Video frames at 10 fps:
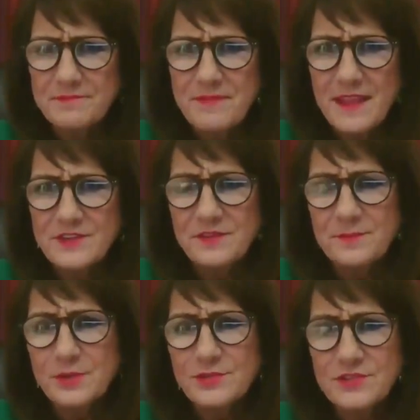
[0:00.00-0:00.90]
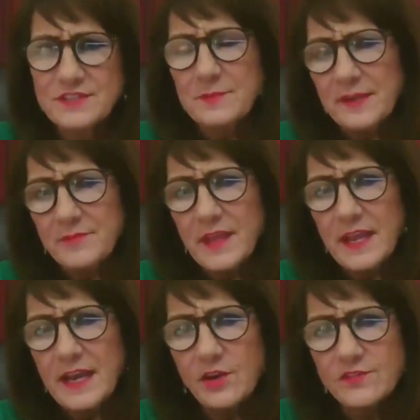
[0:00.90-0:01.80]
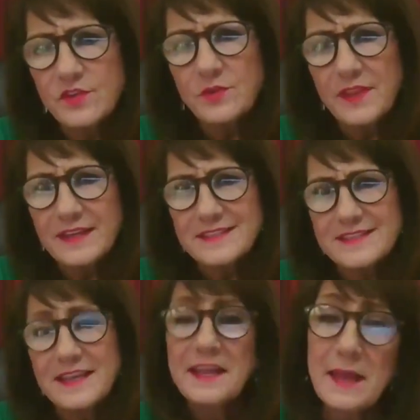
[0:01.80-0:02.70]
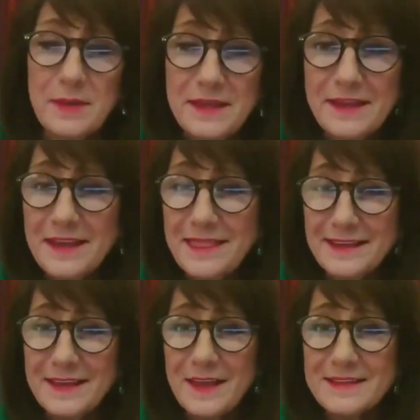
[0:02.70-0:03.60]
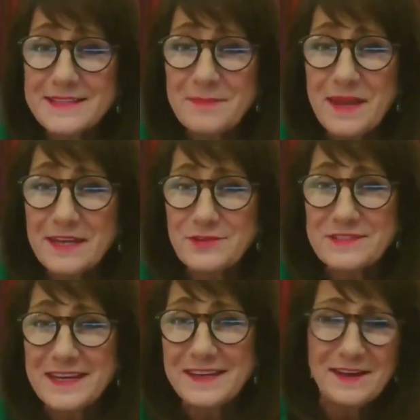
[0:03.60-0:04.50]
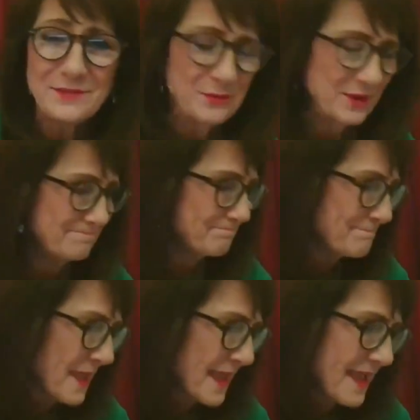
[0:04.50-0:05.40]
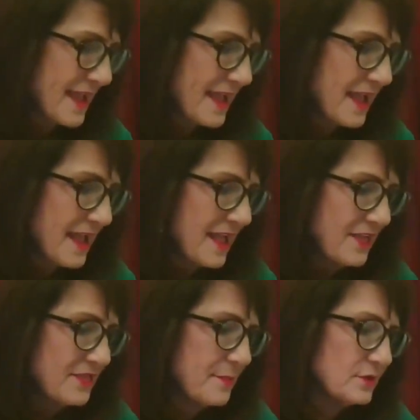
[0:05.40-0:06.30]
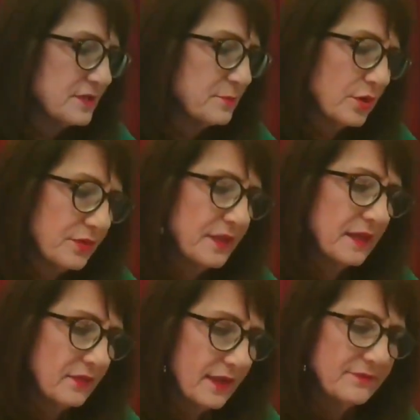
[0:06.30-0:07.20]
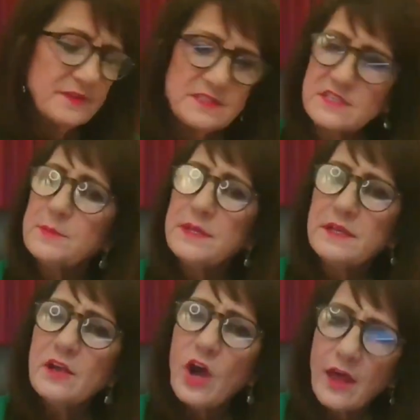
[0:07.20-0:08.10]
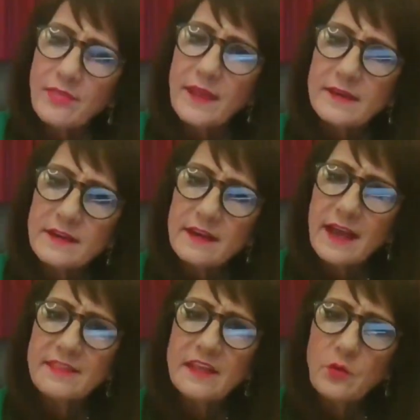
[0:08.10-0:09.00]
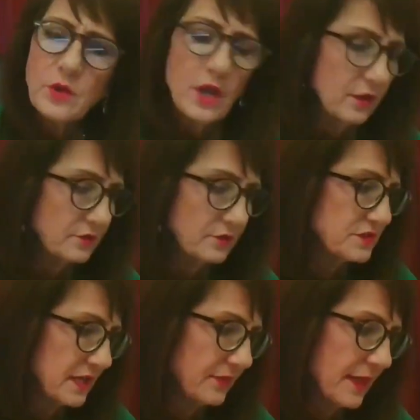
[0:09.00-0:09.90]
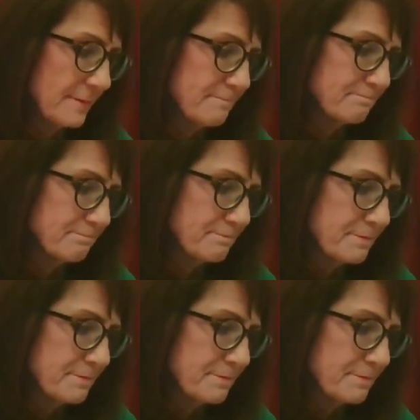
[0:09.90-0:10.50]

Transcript: to, to, personal to me, and I also would like to say happy uh, St. Patrick's Day to everyone. The most important thing in life is to be authentic. I think we all understand that.